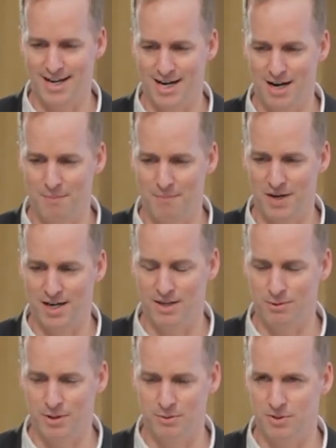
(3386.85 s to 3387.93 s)
Um, and
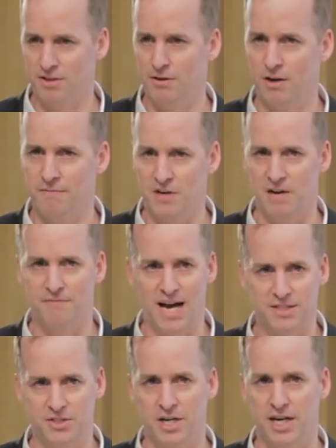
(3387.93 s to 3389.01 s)
it, it was a, a, very
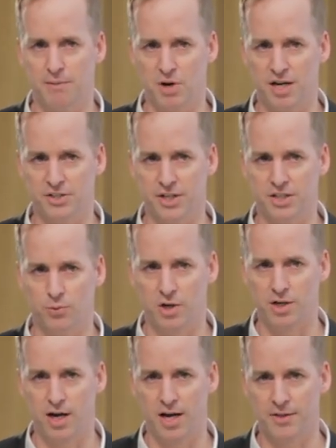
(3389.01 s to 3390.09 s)
fascinating project to
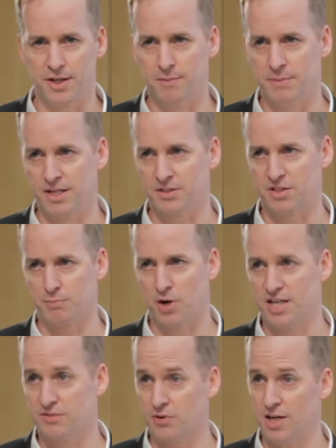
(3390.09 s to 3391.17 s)
work on. I think the biggest
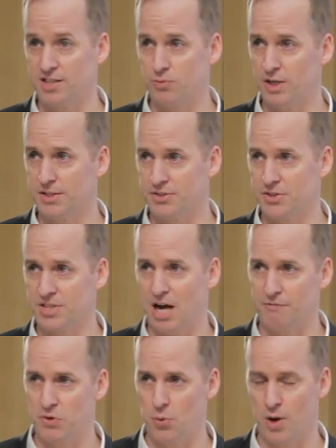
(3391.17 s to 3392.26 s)
surprise for us was just how
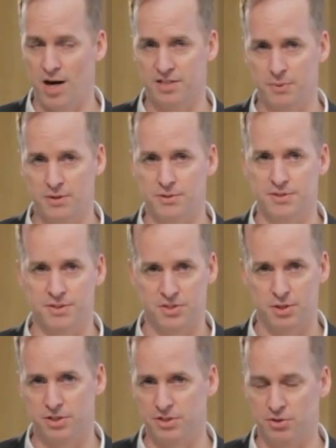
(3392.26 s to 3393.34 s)
few hospitals and
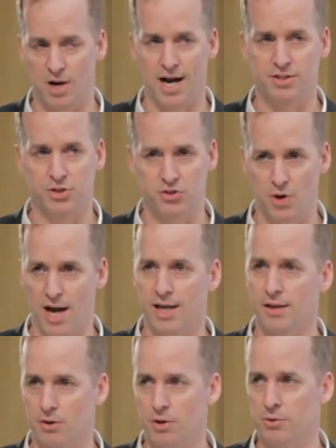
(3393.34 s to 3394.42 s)
surgeons are actually
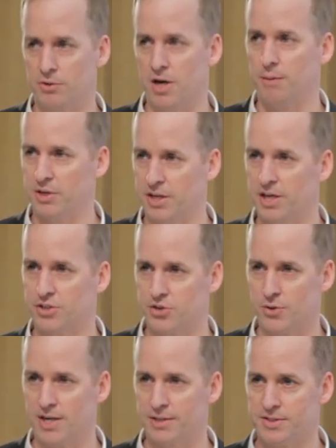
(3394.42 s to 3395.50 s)
tracking their own complication
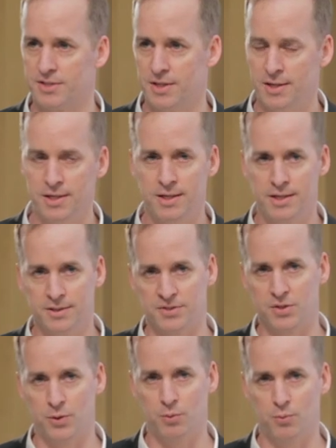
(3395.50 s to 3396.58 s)
rates. And
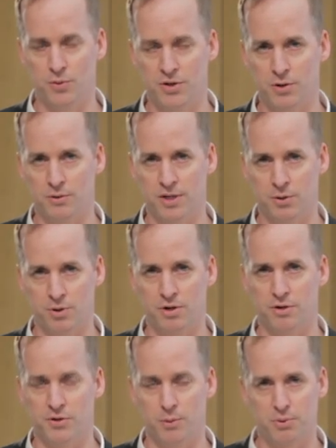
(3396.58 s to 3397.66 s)
so, you know, in
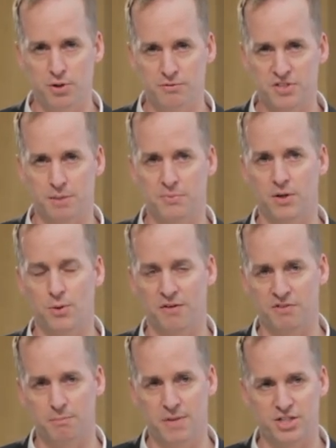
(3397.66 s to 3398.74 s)
order to improve something, you have
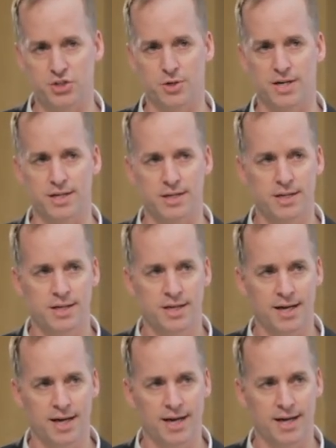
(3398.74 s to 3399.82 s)
to measure it.
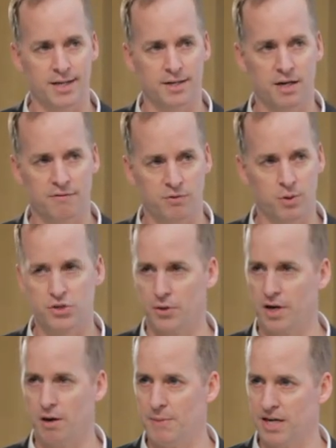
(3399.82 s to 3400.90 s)
And
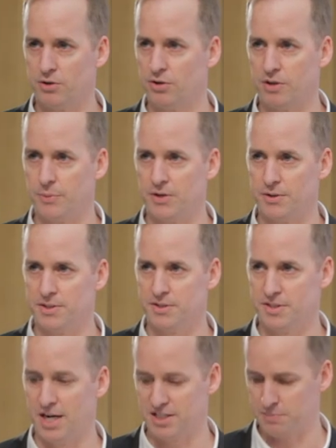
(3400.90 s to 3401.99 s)
unfortunately, our medical community does
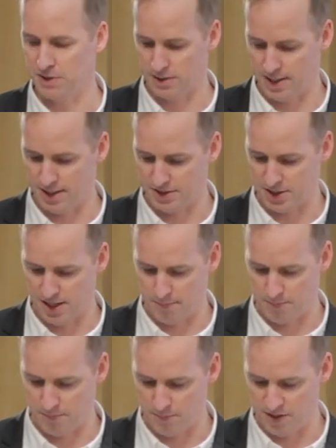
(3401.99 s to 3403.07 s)
not spend a lot of
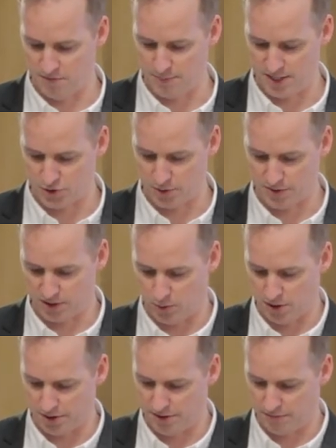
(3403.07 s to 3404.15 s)
time even measuring the
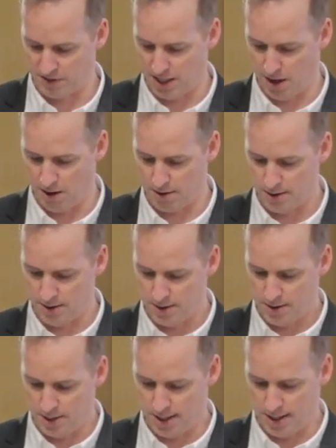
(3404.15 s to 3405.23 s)
quality of care
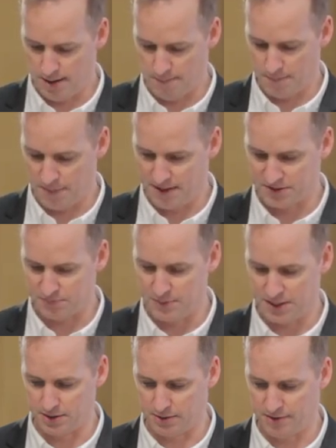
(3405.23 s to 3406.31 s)
um, that's
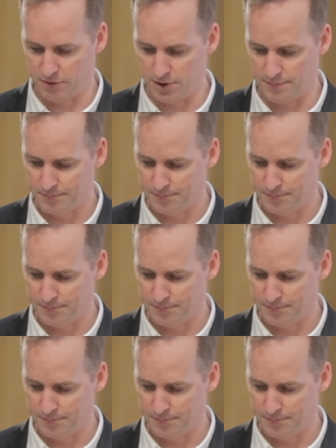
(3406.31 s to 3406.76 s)
being delivered.